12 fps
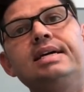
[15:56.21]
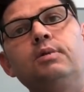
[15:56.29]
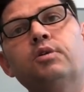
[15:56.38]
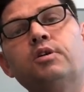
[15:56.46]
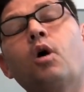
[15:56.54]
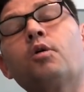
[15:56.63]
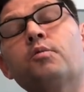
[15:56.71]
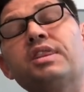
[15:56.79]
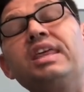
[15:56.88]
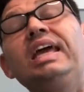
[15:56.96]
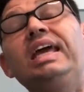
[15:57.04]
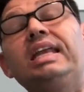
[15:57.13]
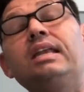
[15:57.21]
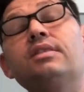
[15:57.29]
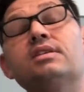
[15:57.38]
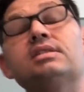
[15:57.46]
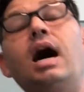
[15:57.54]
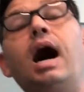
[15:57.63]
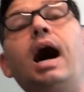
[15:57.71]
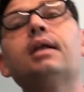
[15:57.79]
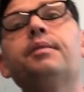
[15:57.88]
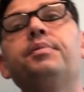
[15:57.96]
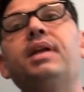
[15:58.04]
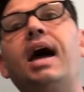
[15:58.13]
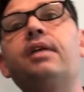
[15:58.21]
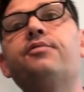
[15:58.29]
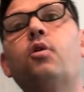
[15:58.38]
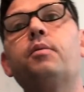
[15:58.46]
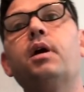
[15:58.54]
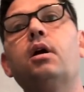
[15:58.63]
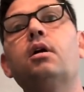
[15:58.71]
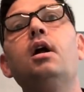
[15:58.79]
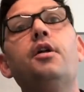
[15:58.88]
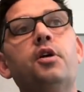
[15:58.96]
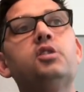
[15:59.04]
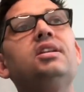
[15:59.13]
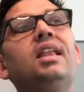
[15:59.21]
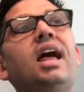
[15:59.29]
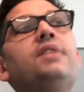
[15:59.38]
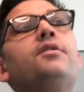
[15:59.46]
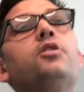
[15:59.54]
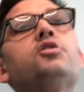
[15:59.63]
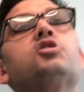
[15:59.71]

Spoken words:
or within this HANA platform here, there's a lot of other